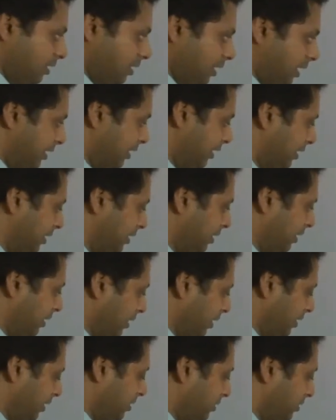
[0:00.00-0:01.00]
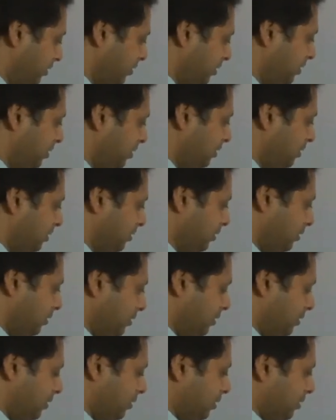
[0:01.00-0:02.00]
eddy current
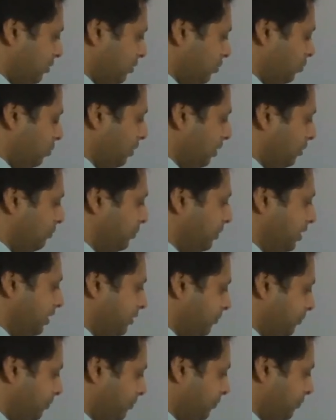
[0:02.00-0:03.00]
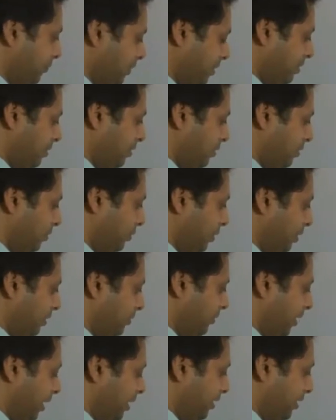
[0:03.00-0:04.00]
will be, you can
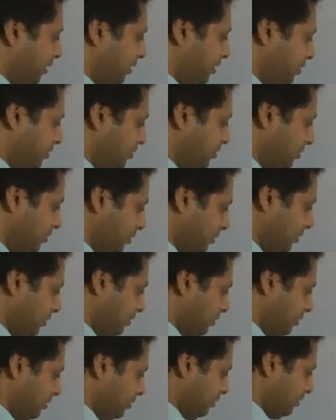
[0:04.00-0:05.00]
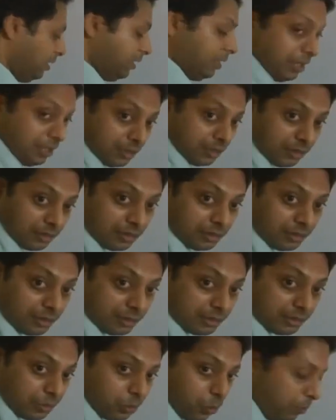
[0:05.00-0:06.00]
write is the
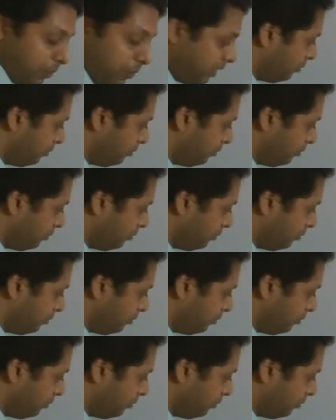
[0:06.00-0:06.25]
domain